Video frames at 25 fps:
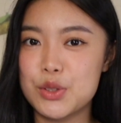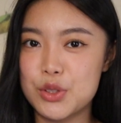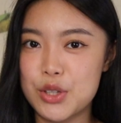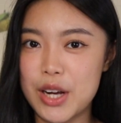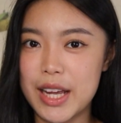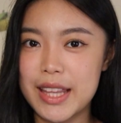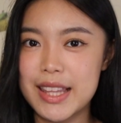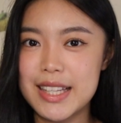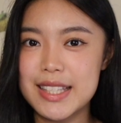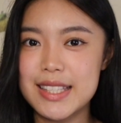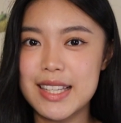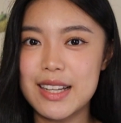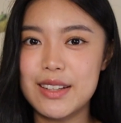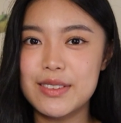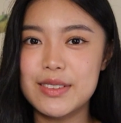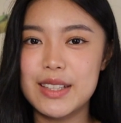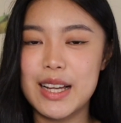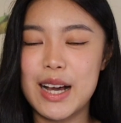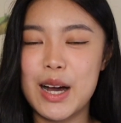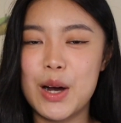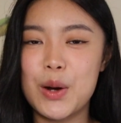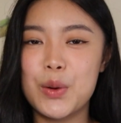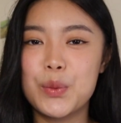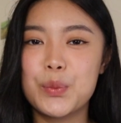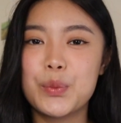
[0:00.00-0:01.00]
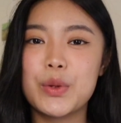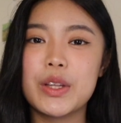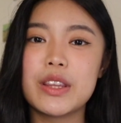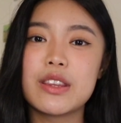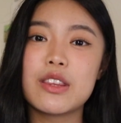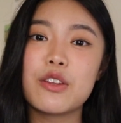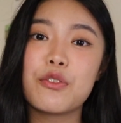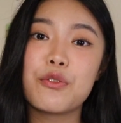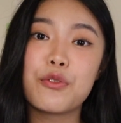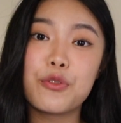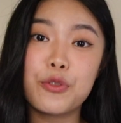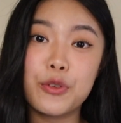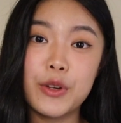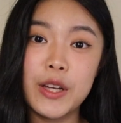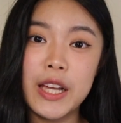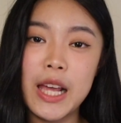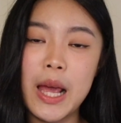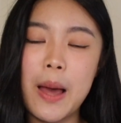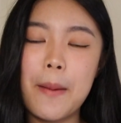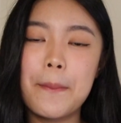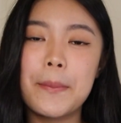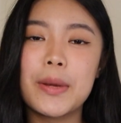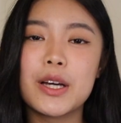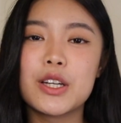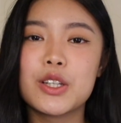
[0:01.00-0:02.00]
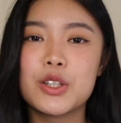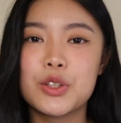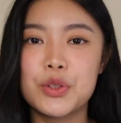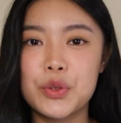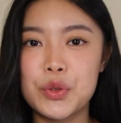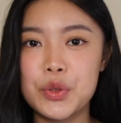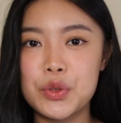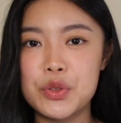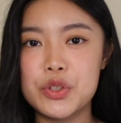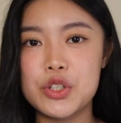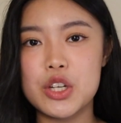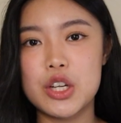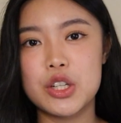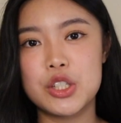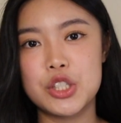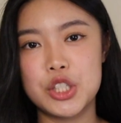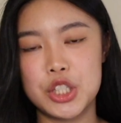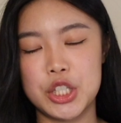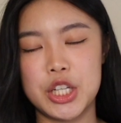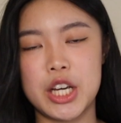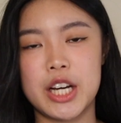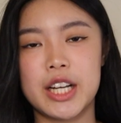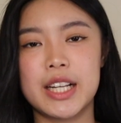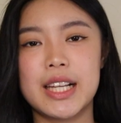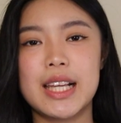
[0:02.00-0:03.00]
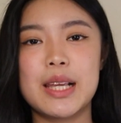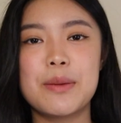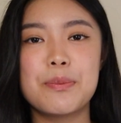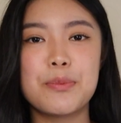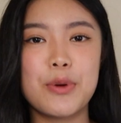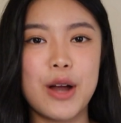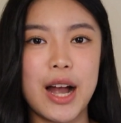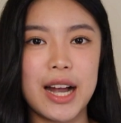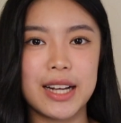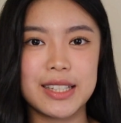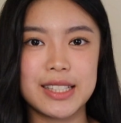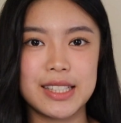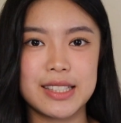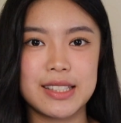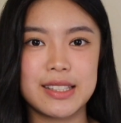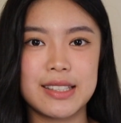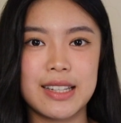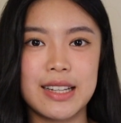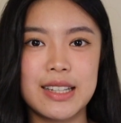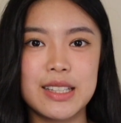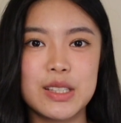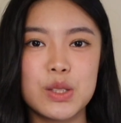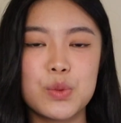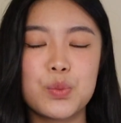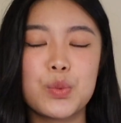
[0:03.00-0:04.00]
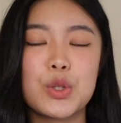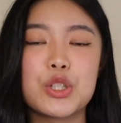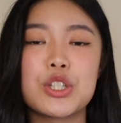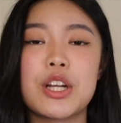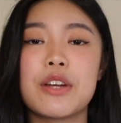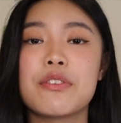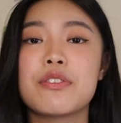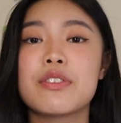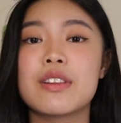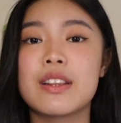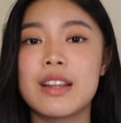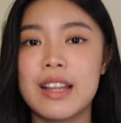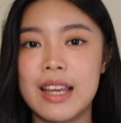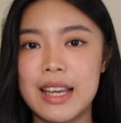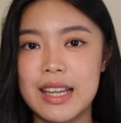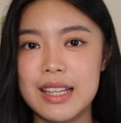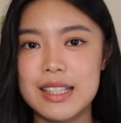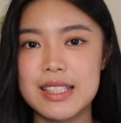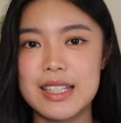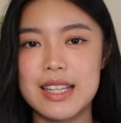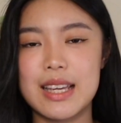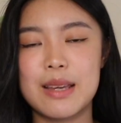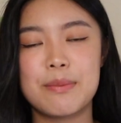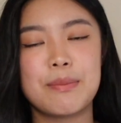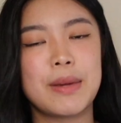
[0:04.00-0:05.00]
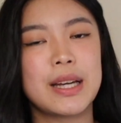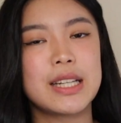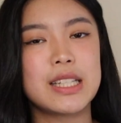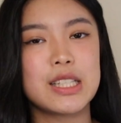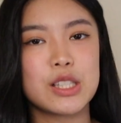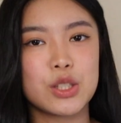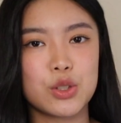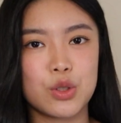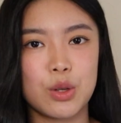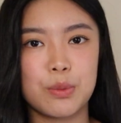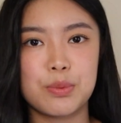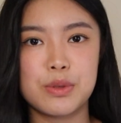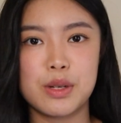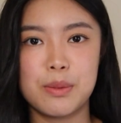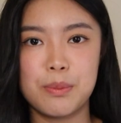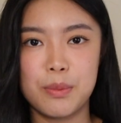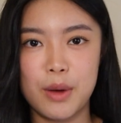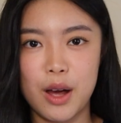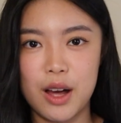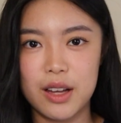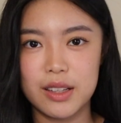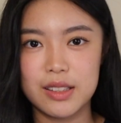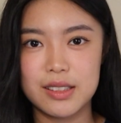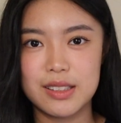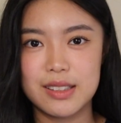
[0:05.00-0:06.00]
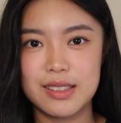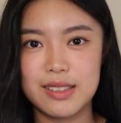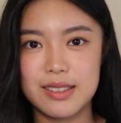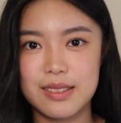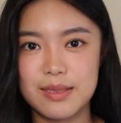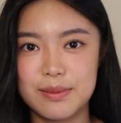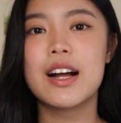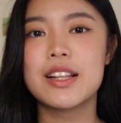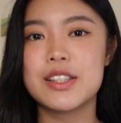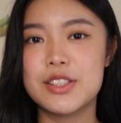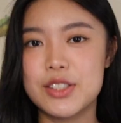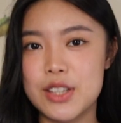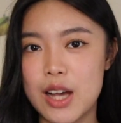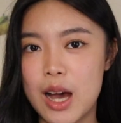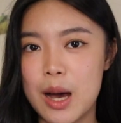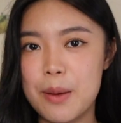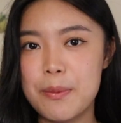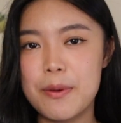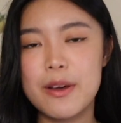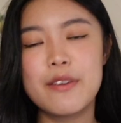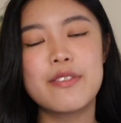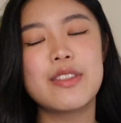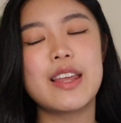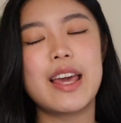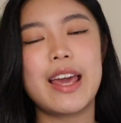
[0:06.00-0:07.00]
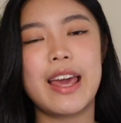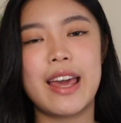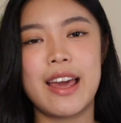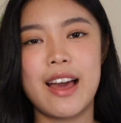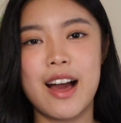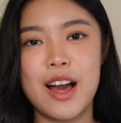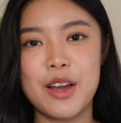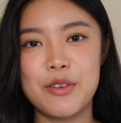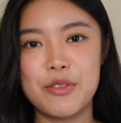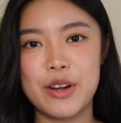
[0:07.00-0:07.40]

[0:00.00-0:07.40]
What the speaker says: try this out now with the free Magoosh GRE practice test, which I've linked in my description box. On top of the AI